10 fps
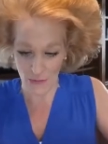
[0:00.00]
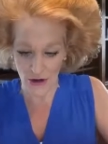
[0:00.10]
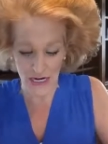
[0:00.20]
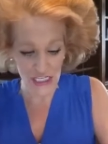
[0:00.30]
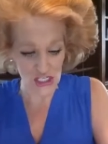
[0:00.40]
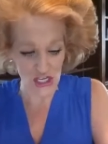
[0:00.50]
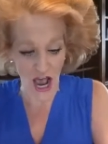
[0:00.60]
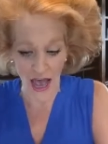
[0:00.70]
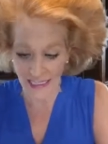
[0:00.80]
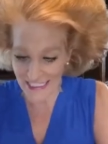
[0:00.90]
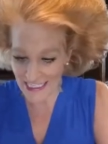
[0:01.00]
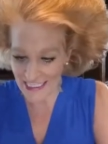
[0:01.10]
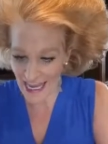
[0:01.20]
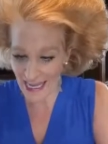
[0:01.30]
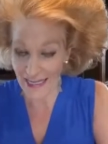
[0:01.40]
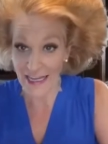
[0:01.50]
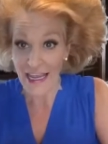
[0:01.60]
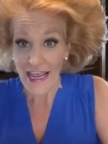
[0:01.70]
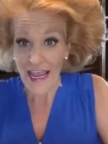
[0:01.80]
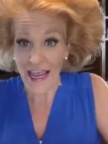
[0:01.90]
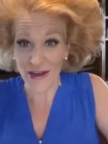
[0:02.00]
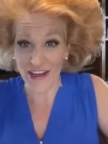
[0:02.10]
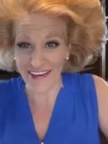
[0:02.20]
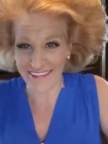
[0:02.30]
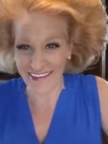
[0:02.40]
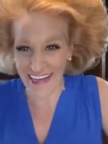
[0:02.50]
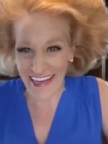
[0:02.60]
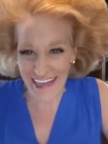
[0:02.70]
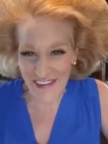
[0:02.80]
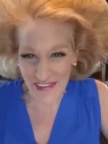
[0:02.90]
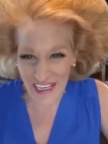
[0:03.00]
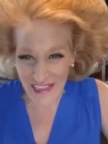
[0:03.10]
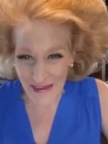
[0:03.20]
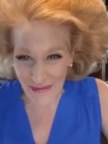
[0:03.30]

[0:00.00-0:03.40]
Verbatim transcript: We're in John today, and uh, we need to read the